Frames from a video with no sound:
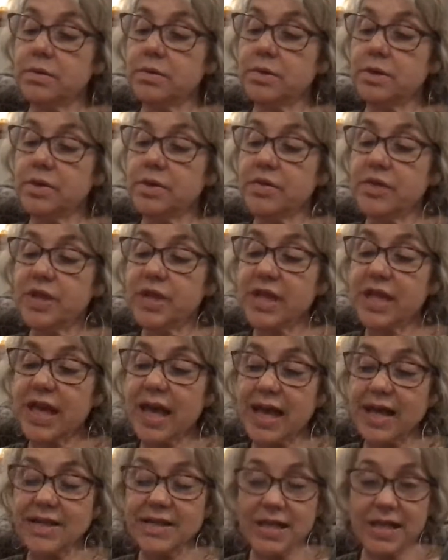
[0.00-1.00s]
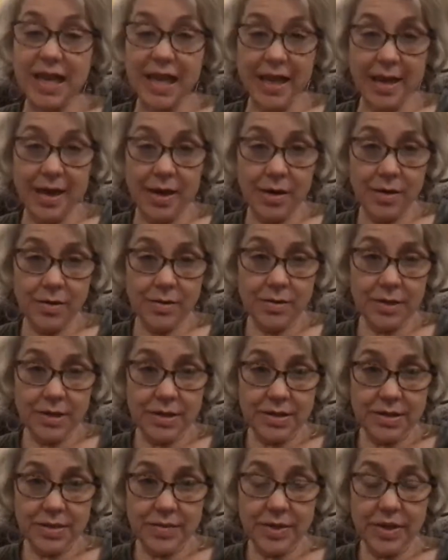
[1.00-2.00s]
Do you think he has it now?
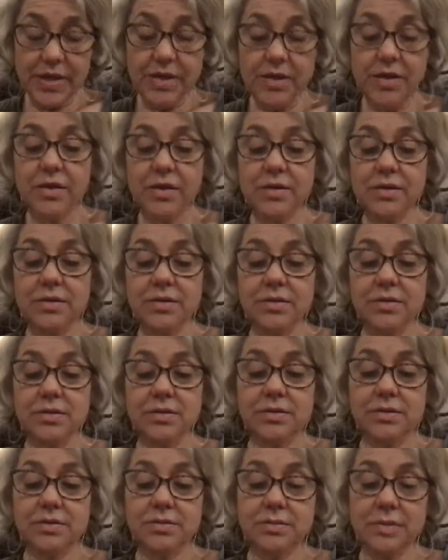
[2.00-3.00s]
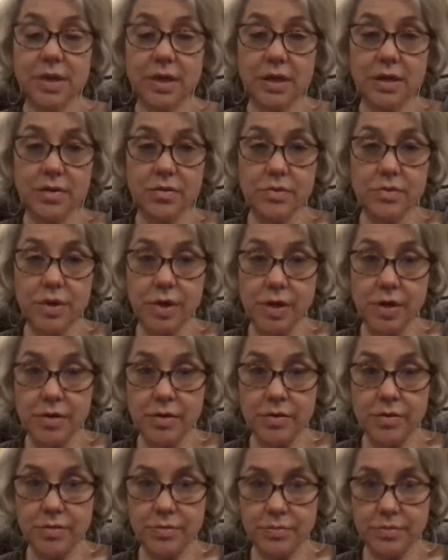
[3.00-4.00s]
asked Amanda. I don't
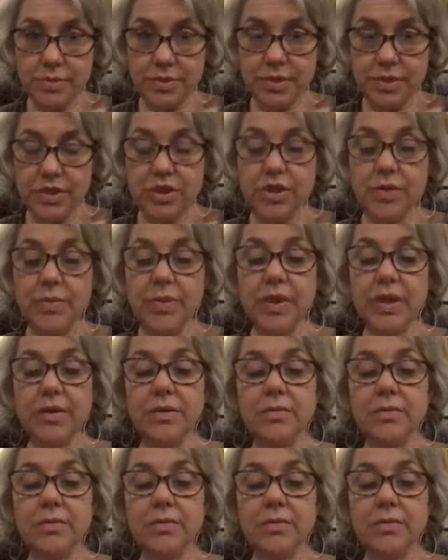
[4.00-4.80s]
know, said Jimmy.